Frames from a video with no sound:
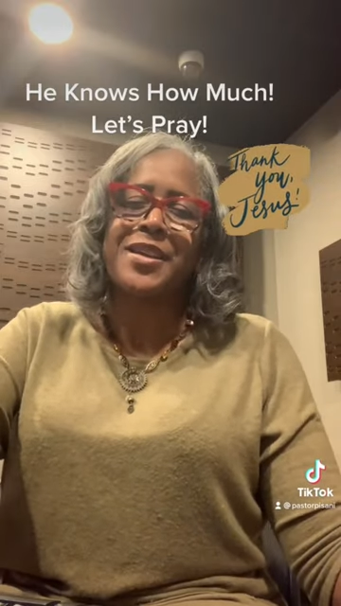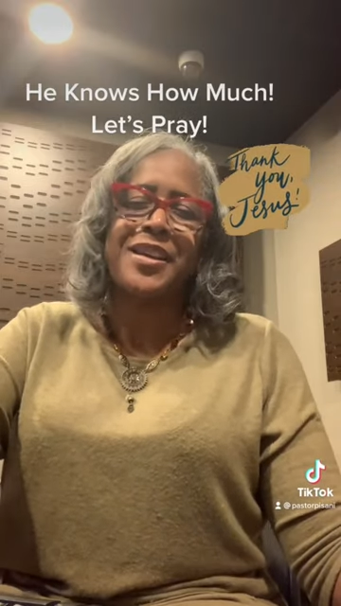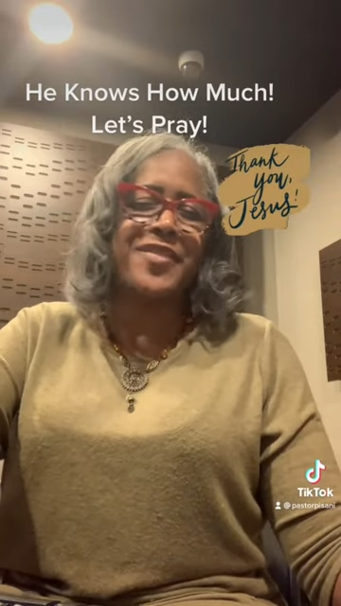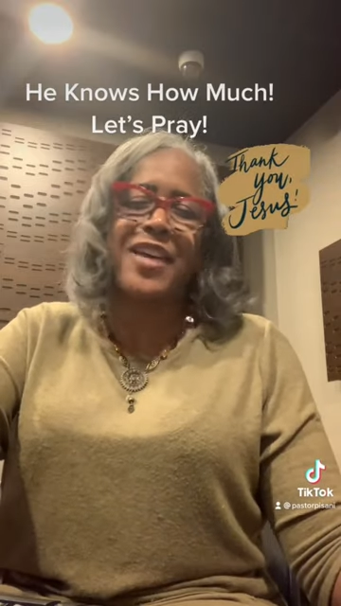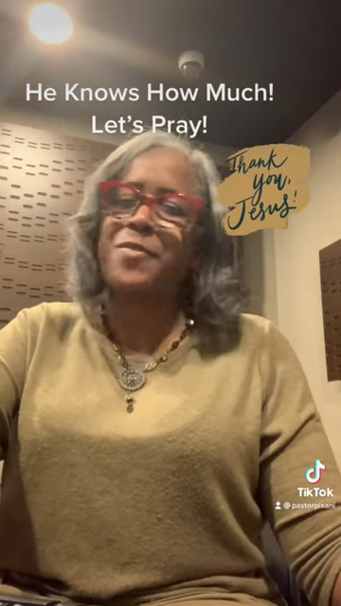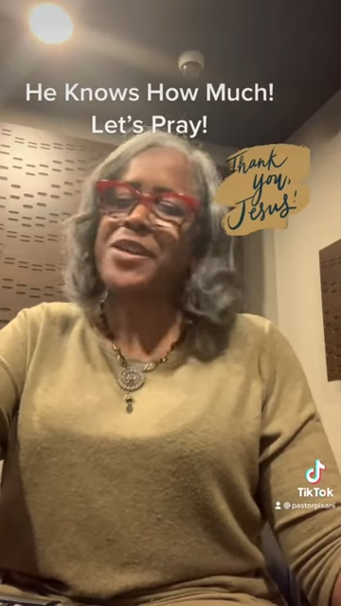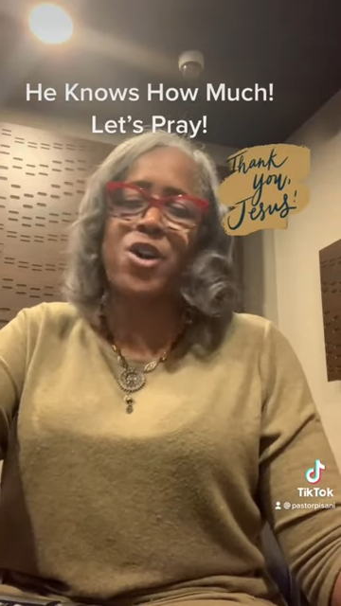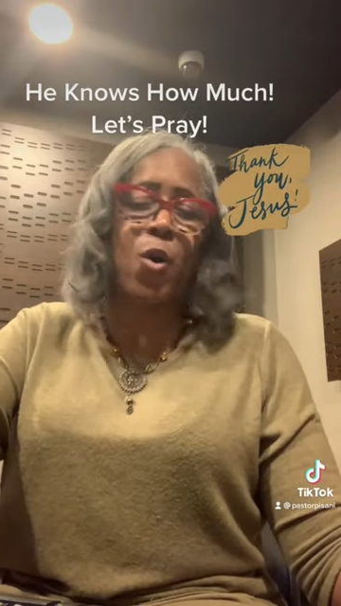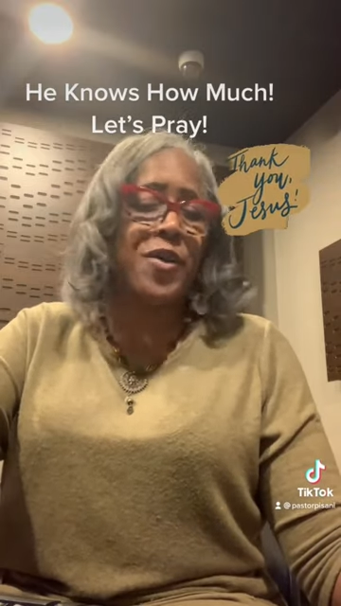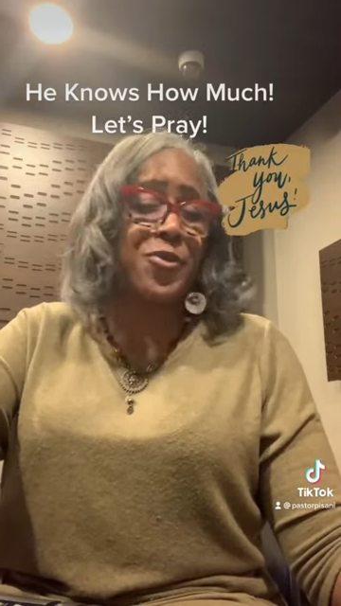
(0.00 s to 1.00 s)
They've been
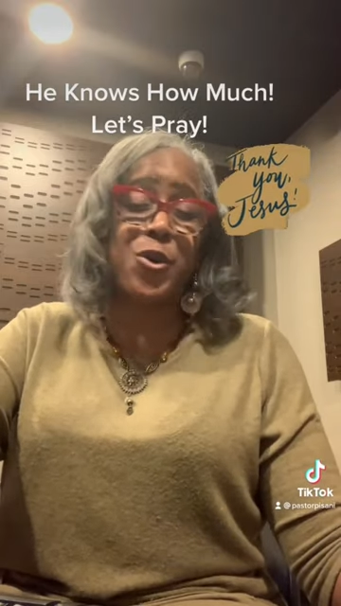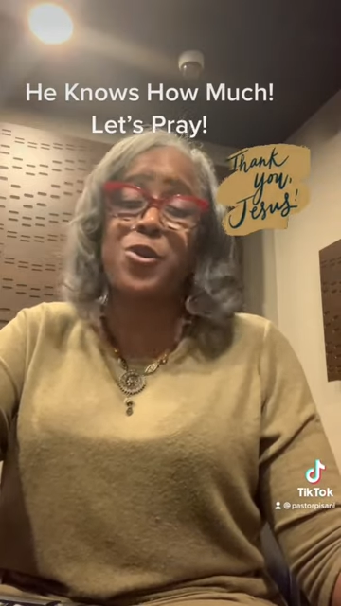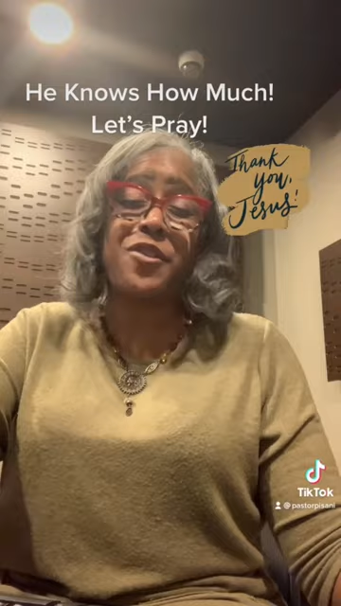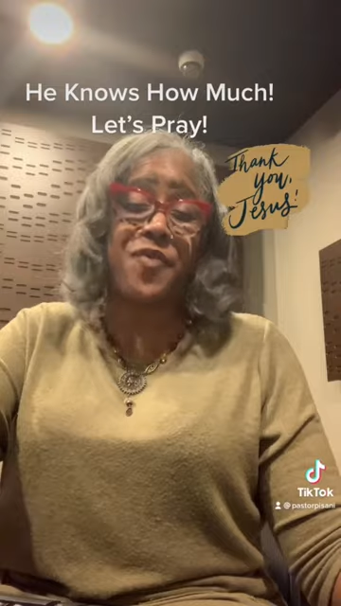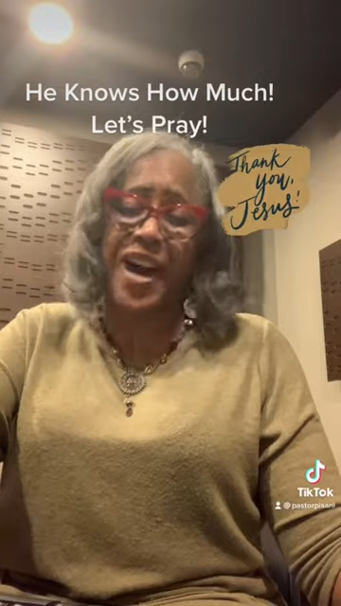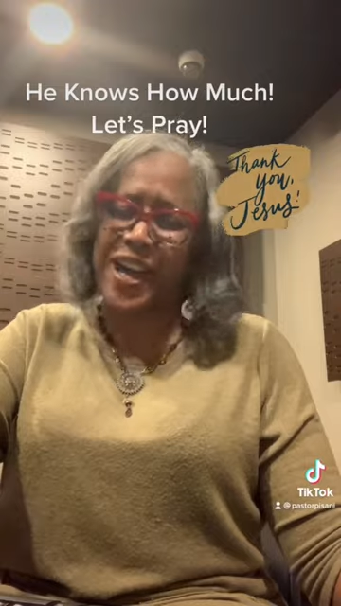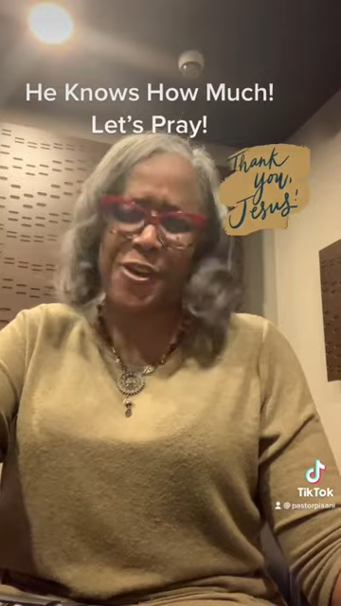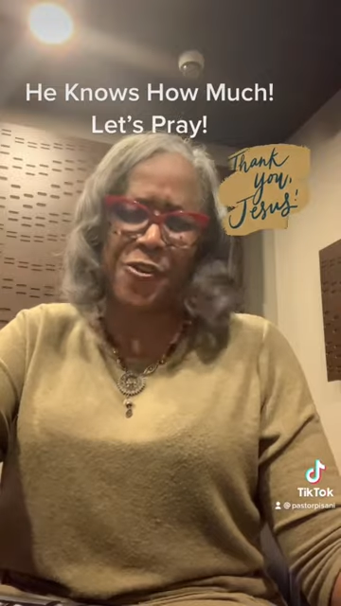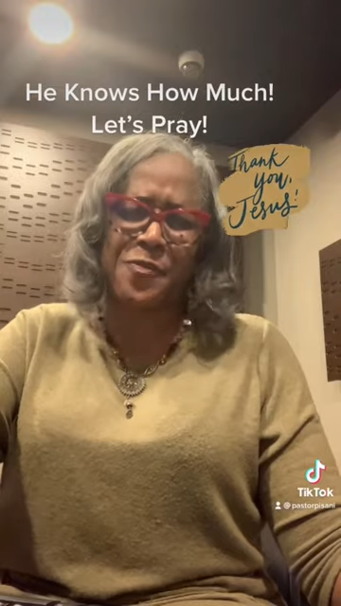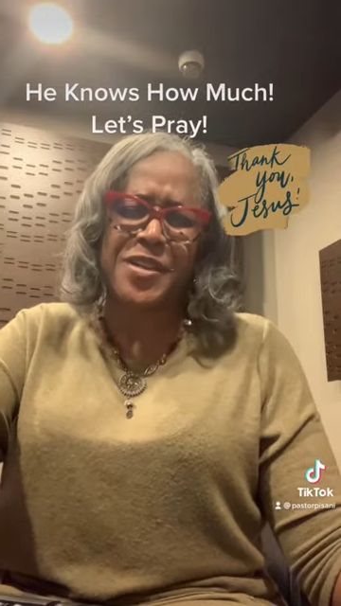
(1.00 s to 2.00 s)
going through the
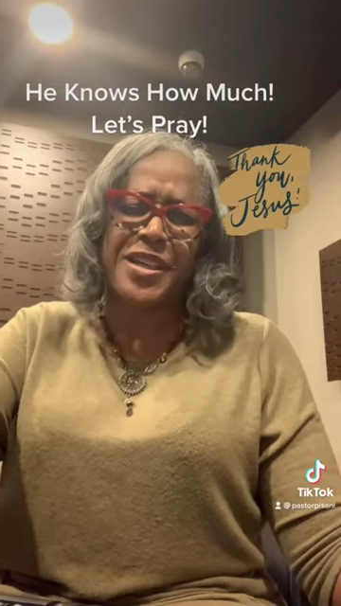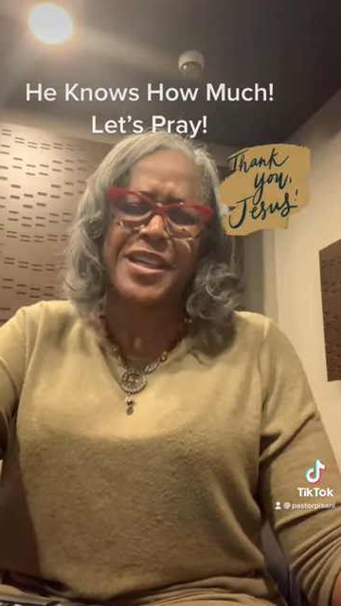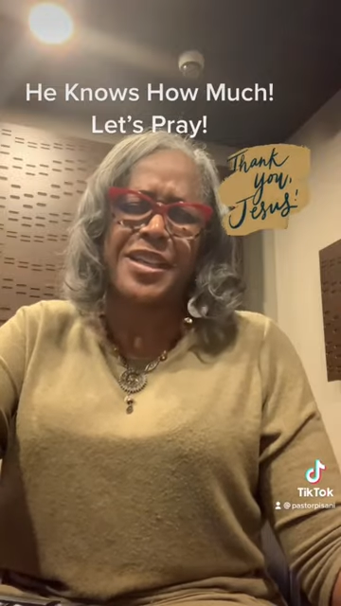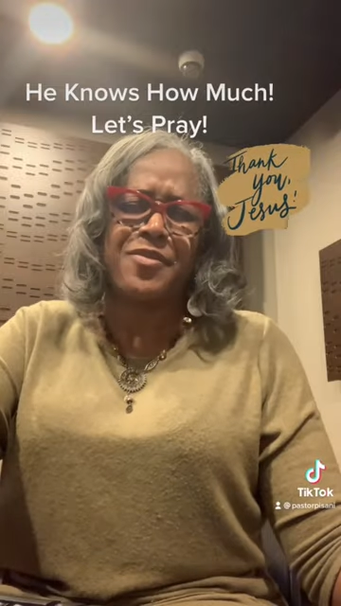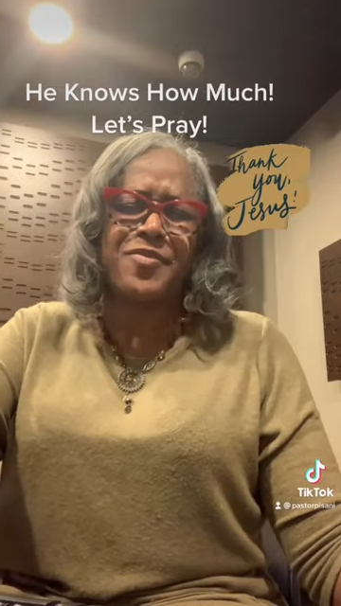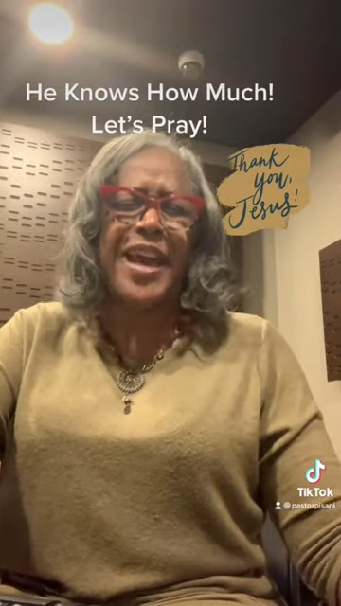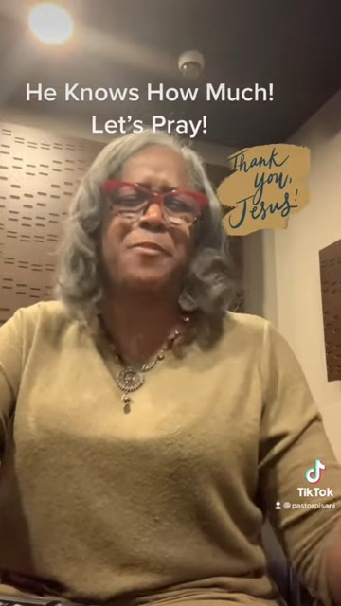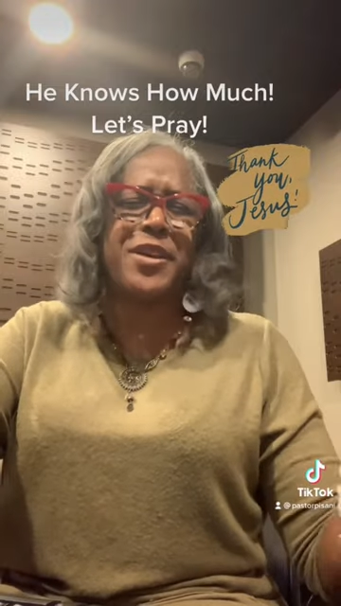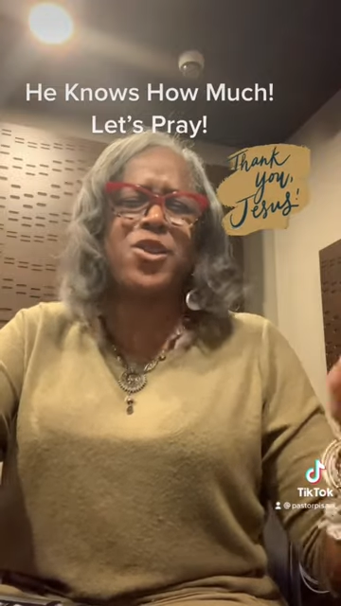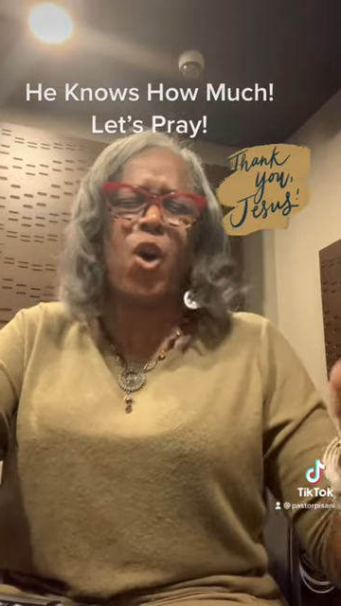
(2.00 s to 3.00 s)
fire, they've
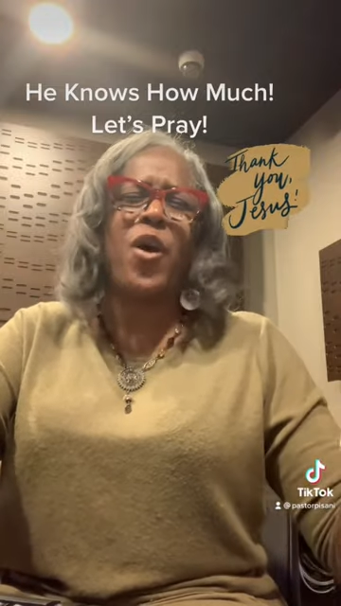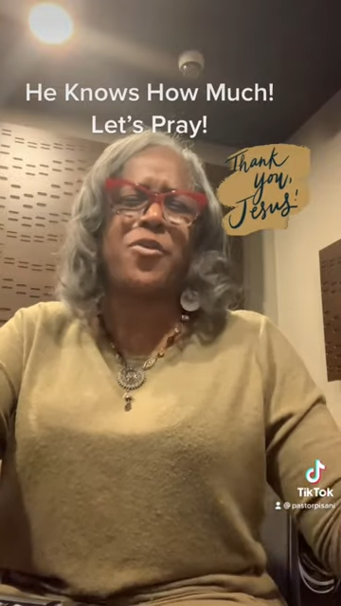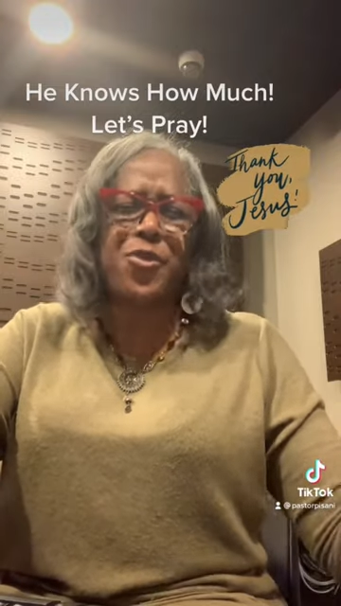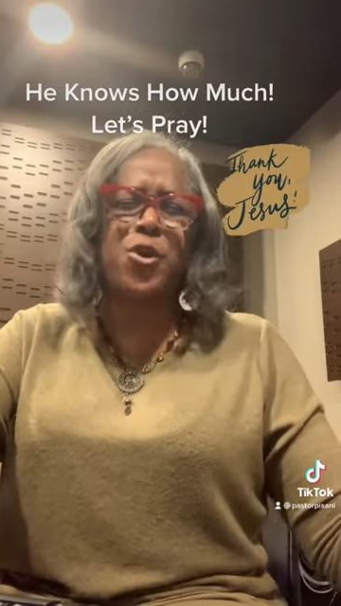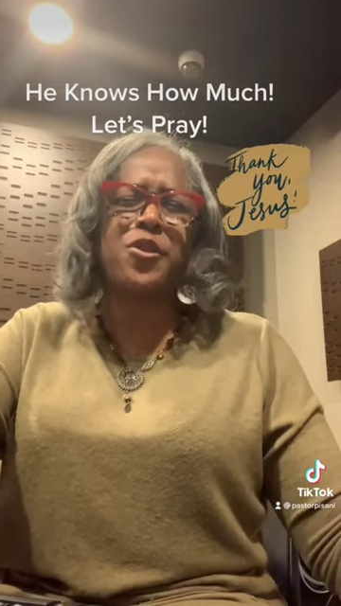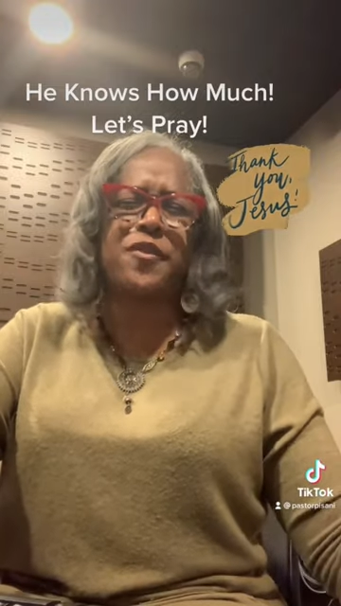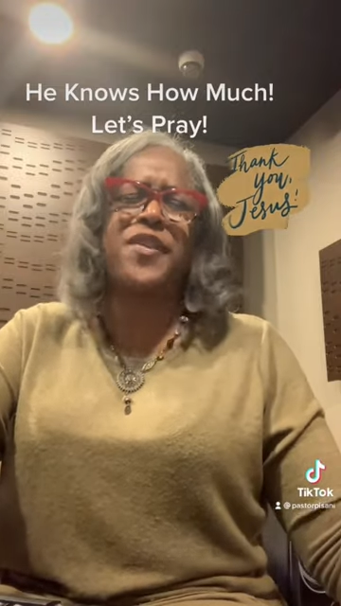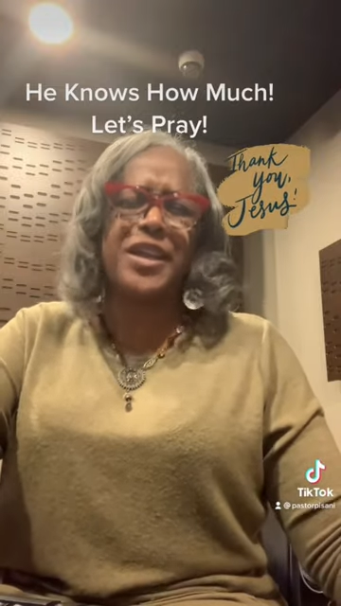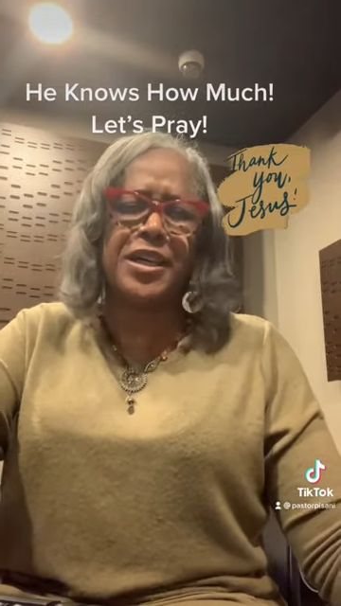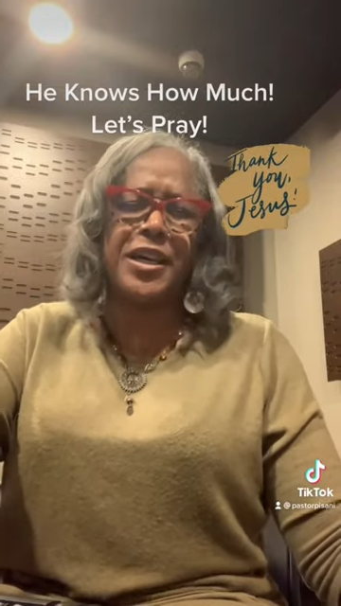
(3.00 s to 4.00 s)
been going through the
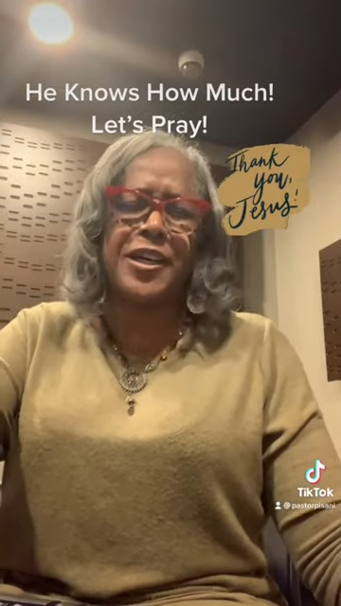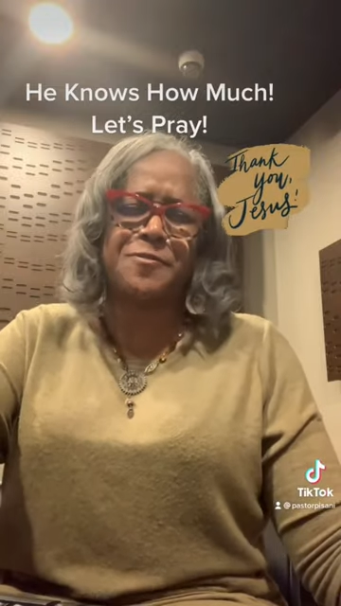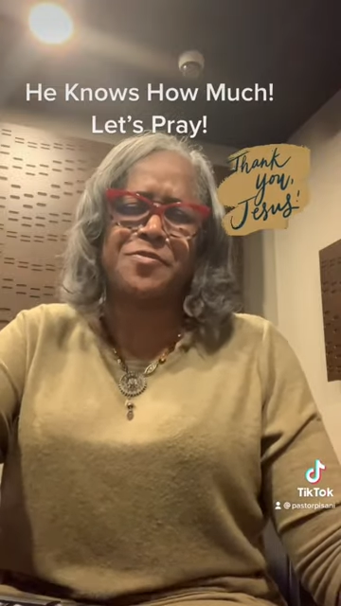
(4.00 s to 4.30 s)
flood.